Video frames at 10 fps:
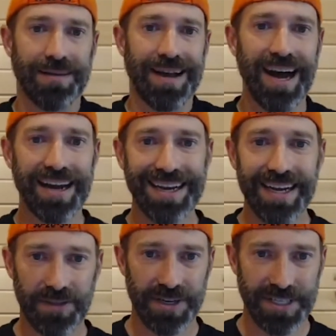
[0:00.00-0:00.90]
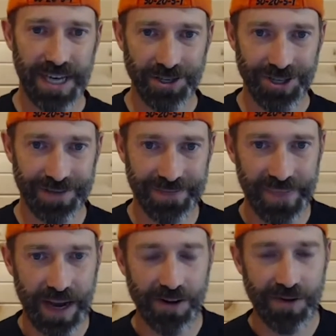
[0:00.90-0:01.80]
how do you get their attention?
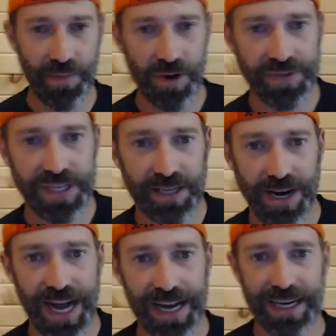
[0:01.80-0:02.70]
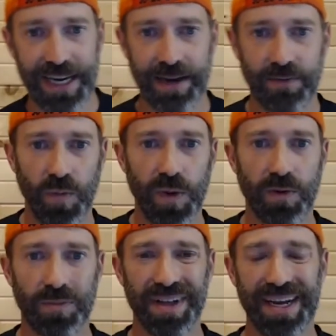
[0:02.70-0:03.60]
I remember a particular hockey game. We
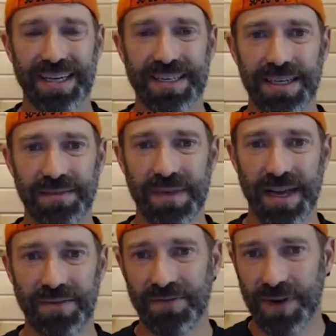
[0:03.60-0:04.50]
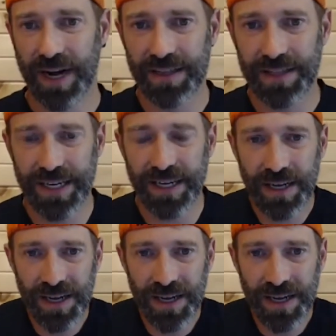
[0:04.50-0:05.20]
were playing a team that, frankly,